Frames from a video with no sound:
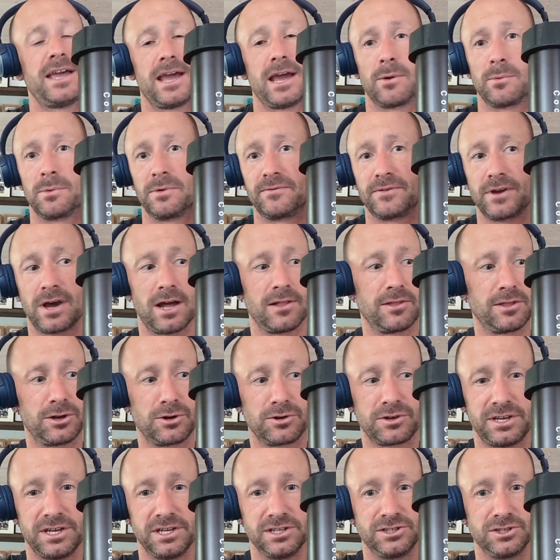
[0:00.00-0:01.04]
and we've got little
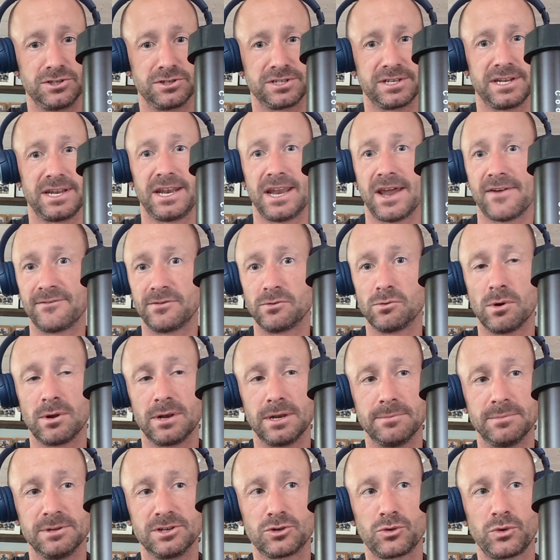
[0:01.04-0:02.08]
kids using it and everyone
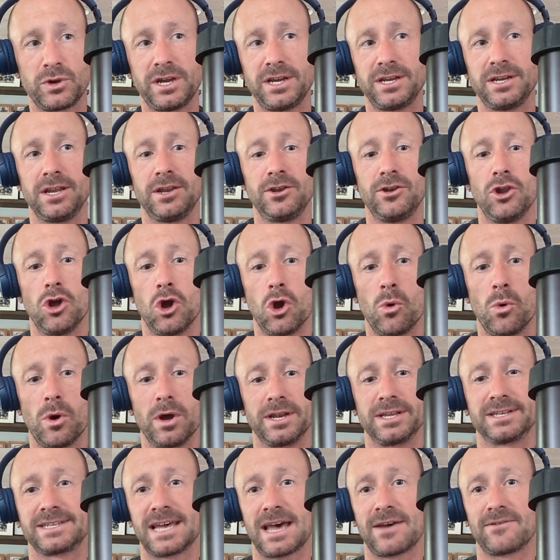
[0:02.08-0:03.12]
in between, and no
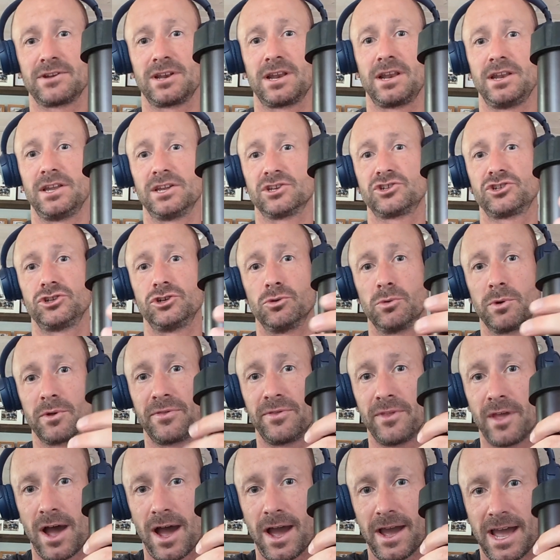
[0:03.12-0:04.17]
one is having an issue with
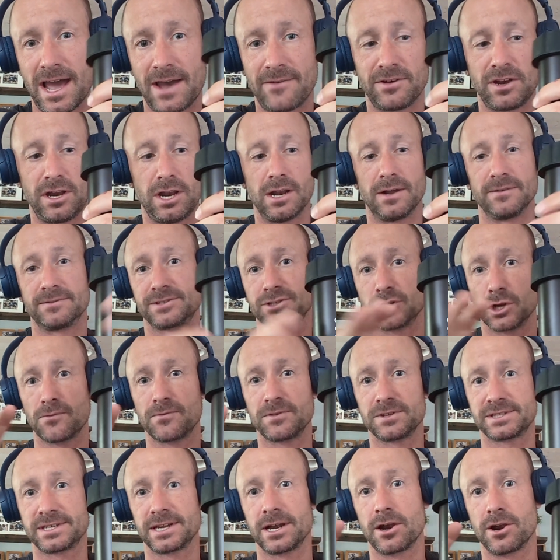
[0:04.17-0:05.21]
not having enough
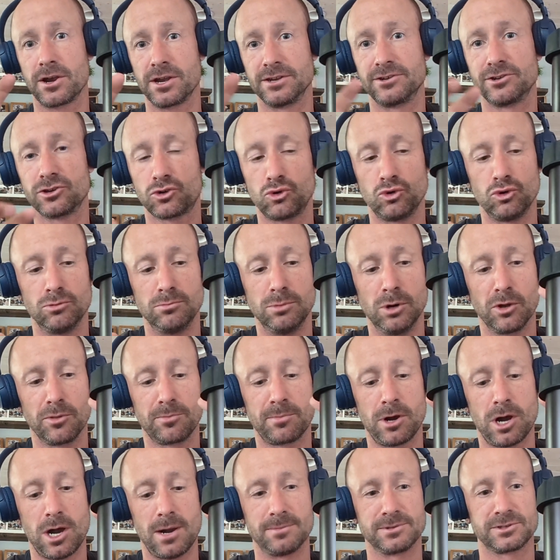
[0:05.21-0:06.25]
surface area to cool both
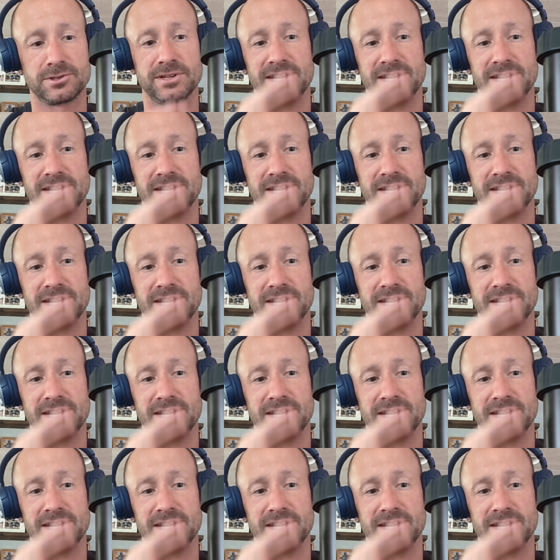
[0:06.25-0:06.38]
palms.